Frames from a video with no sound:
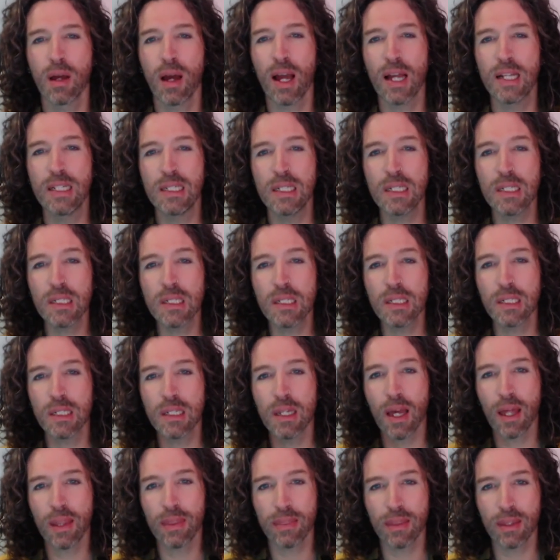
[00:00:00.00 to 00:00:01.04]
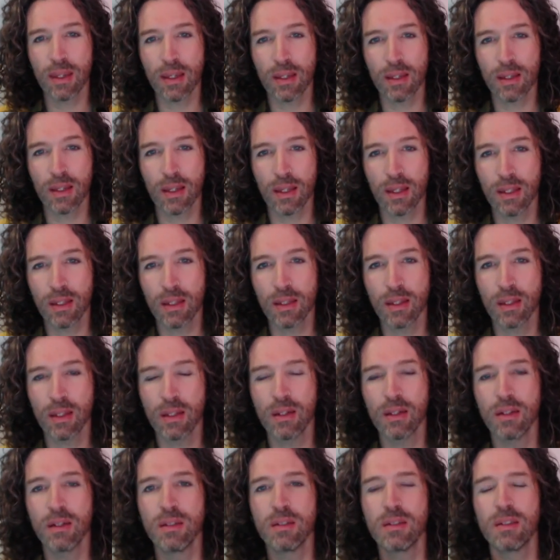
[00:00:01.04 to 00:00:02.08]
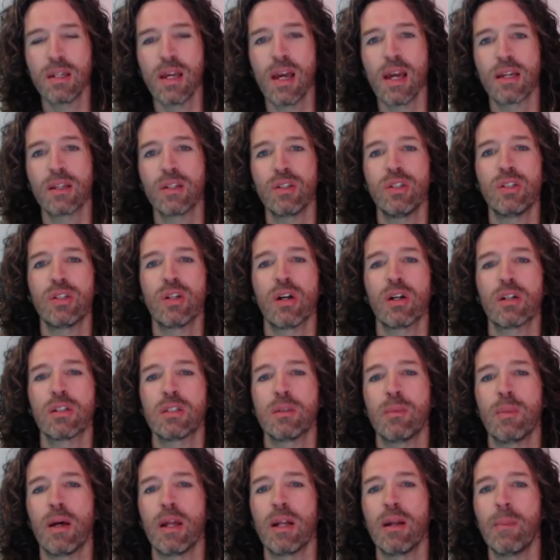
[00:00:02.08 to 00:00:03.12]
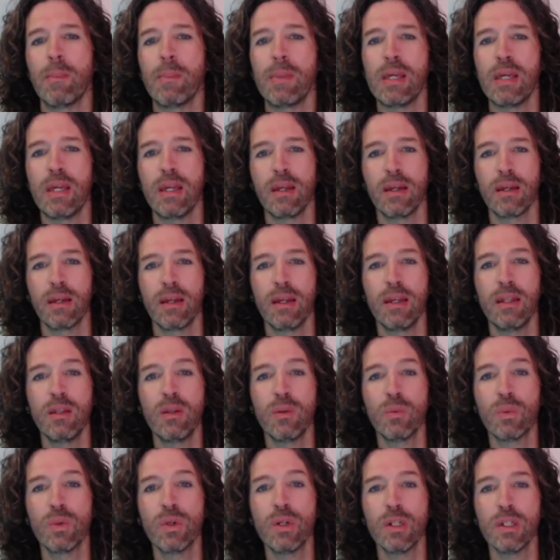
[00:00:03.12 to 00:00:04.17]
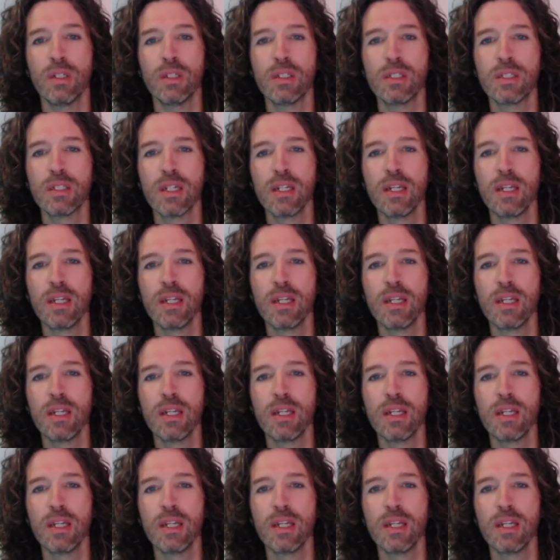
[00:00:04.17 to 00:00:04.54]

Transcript: ideally, I think in the text she talks about it being in the woods